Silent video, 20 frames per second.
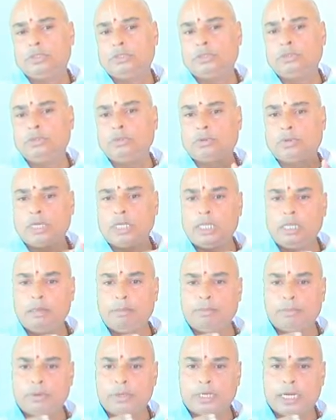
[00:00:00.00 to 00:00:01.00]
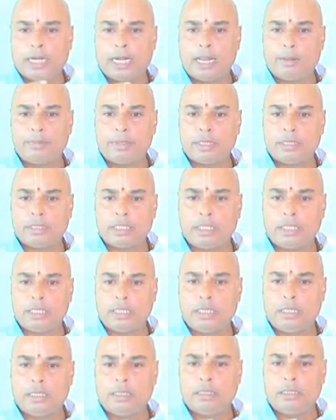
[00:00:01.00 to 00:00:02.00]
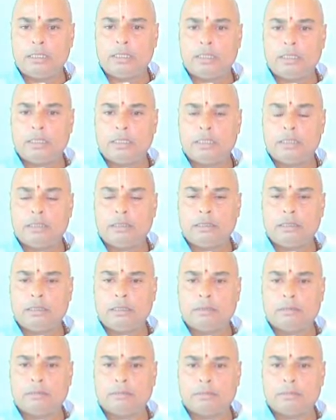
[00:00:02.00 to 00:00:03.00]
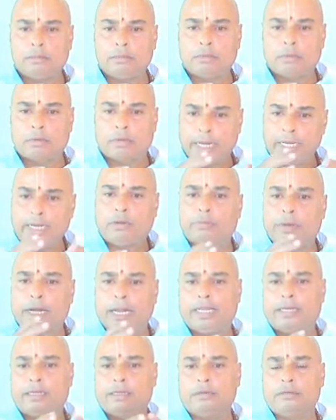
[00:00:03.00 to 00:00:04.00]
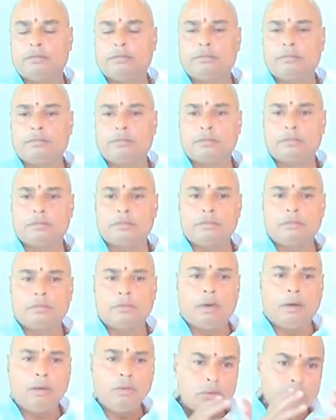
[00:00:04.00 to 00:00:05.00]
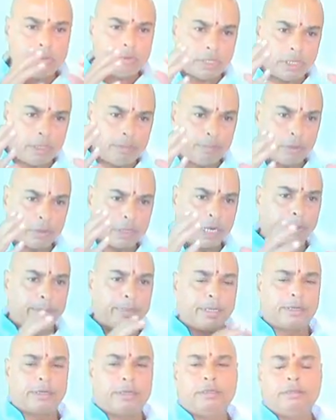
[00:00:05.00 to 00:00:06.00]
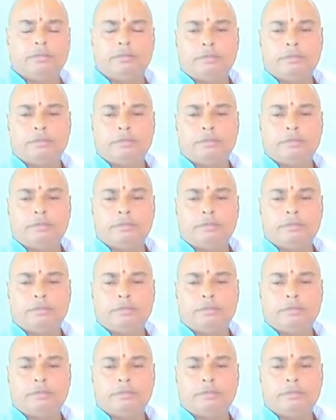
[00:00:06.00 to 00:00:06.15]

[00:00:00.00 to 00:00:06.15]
So reprogramming the right brain. How to reprogram it?